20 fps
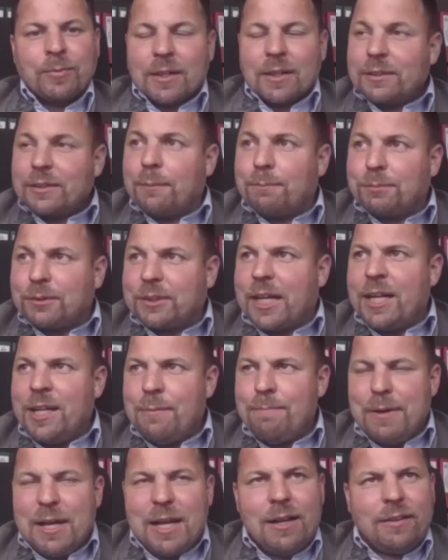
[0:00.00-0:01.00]

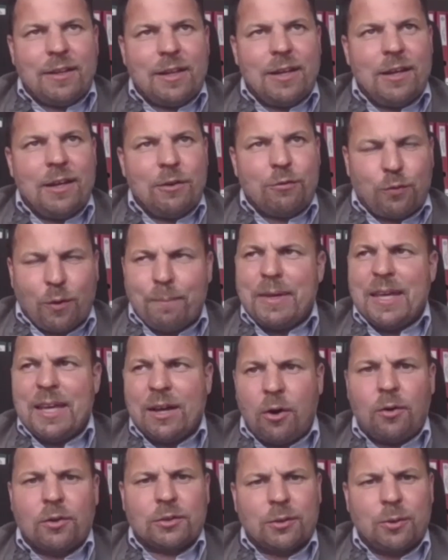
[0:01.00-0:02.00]
Sustainability is for me
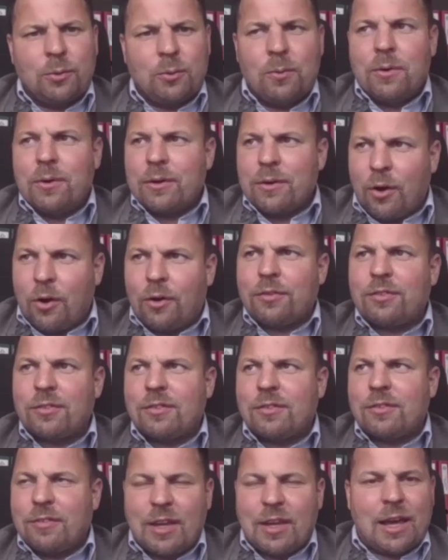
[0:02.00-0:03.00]
also
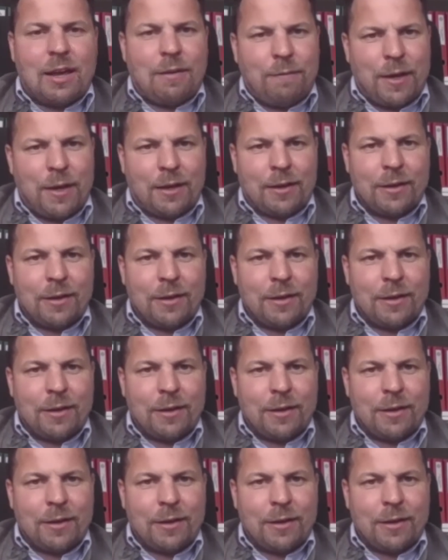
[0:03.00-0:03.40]
cost saving.